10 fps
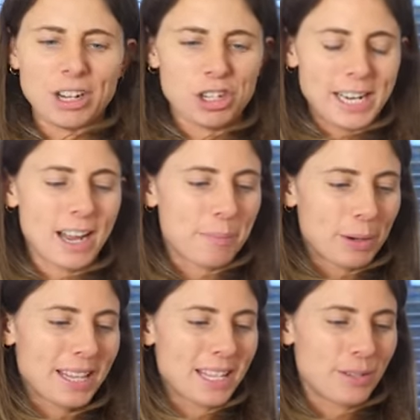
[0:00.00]
actually, I'm
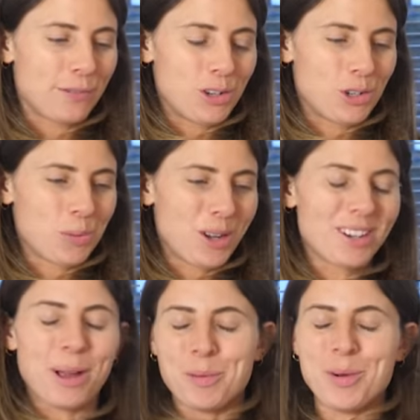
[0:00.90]
bringing this fuchsia one.
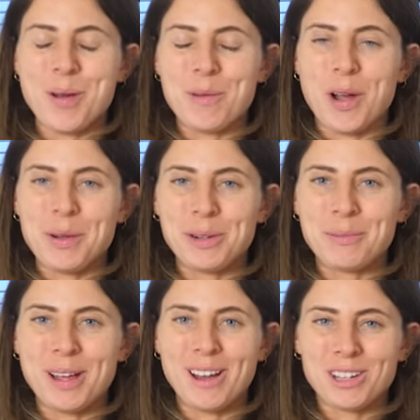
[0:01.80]
I bought my white one
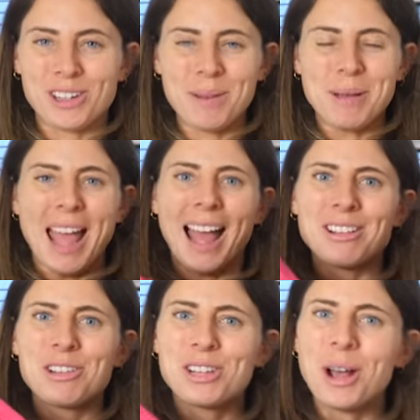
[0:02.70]
on my last trip
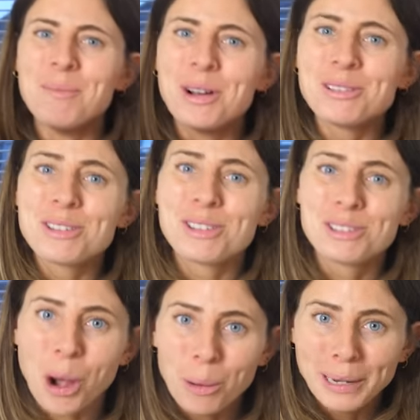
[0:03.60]
and someone
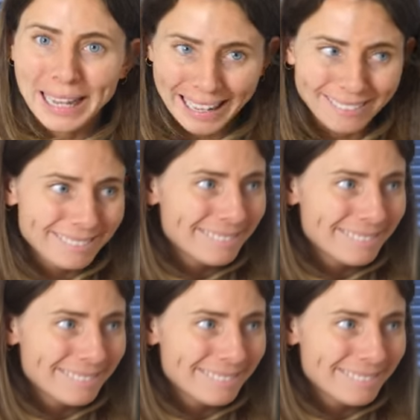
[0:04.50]
stole it.